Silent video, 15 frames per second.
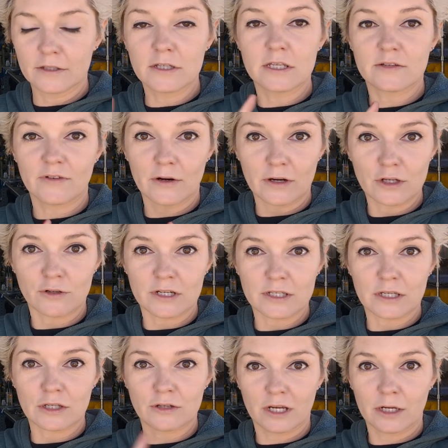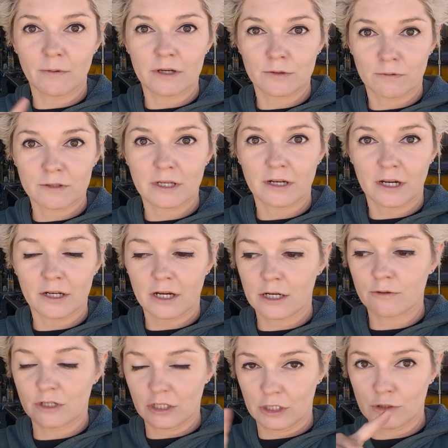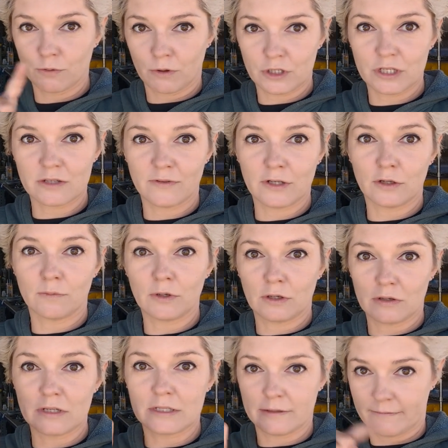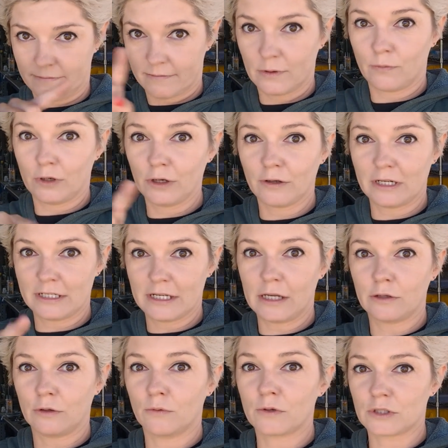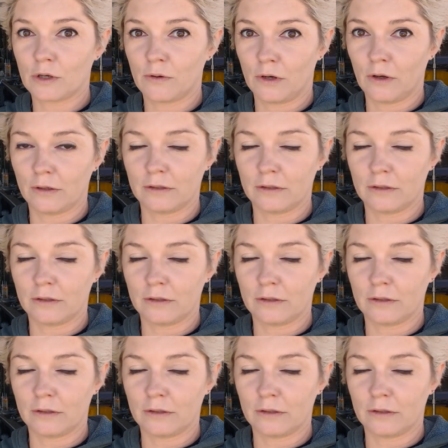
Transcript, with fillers: this is very interesting. So anyone who's got 800 needs to watch this video because we're going to tell you what's going